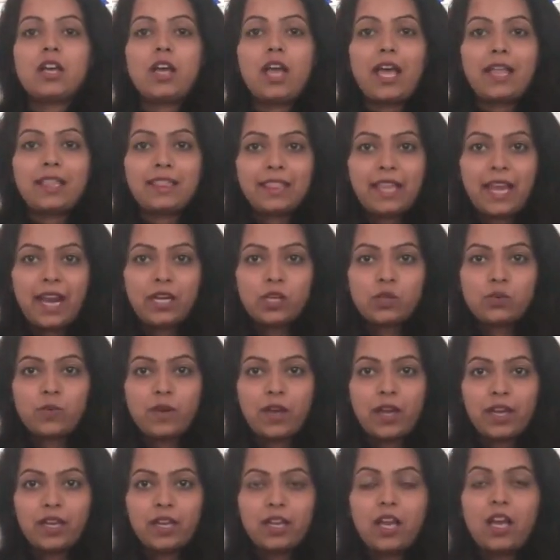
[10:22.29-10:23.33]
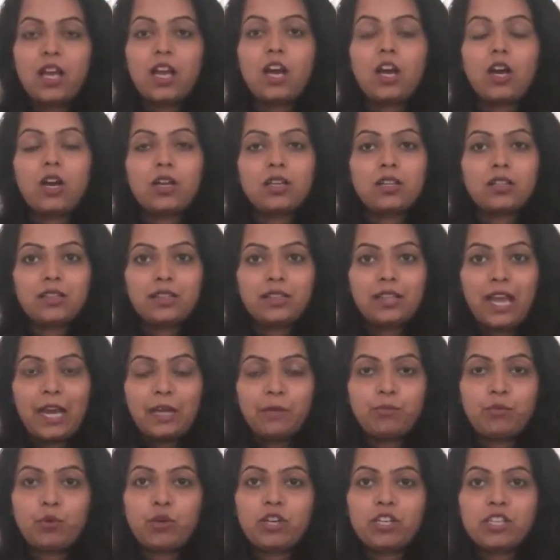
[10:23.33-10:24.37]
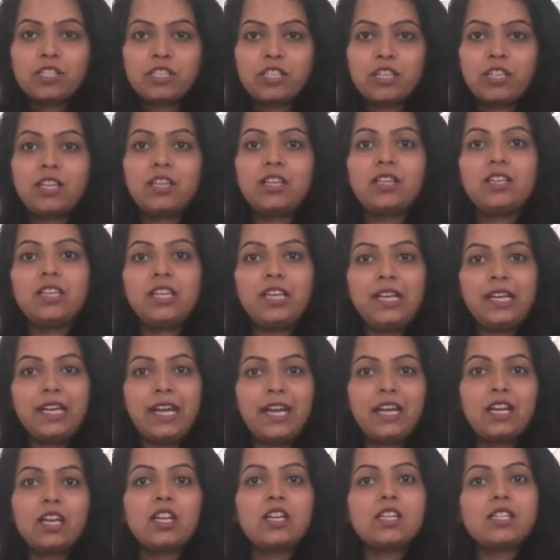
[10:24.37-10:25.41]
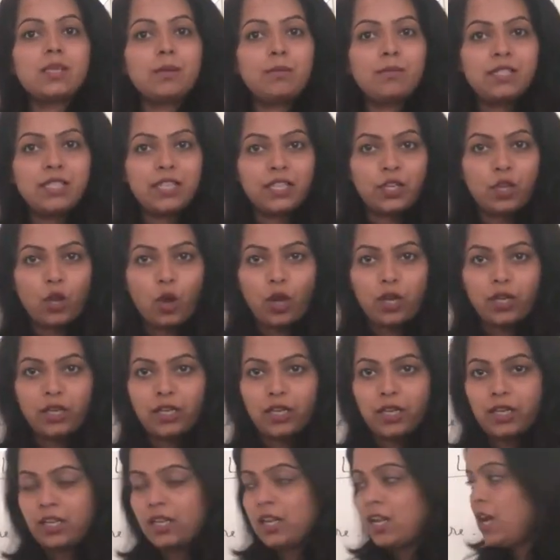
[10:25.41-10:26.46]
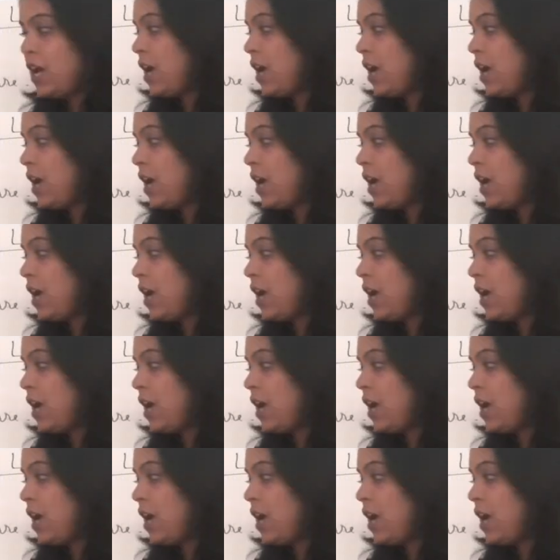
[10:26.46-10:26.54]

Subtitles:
and that's why that person needed some security.